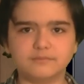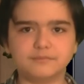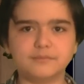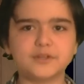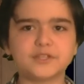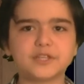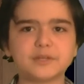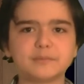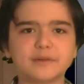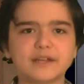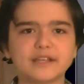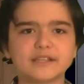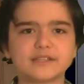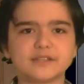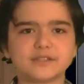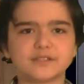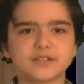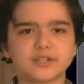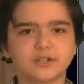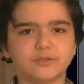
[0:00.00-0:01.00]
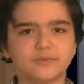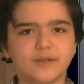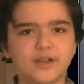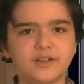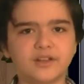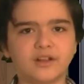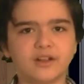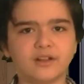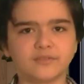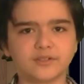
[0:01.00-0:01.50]
Mostly brain cells stick
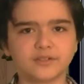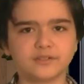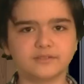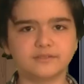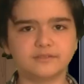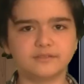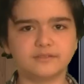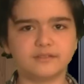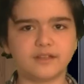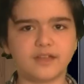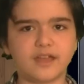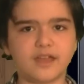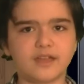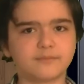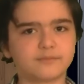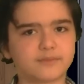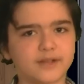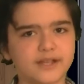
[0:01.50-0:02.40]
around, however, and